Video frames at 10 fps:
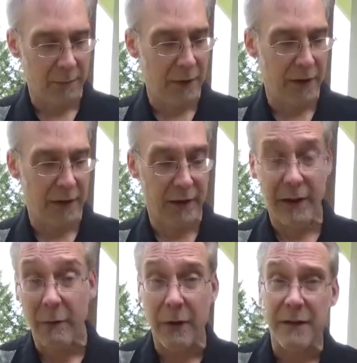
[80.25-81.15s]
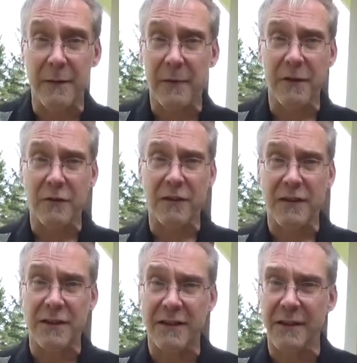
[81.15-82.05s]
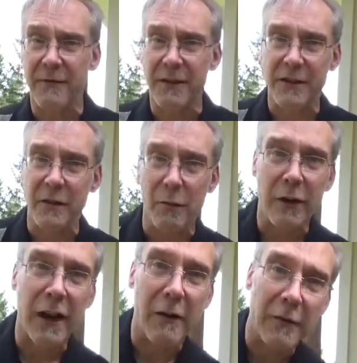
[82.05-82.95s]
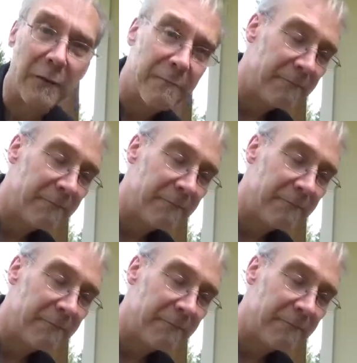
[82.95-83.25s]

but anyways, I'm interested to see if it's going to work out.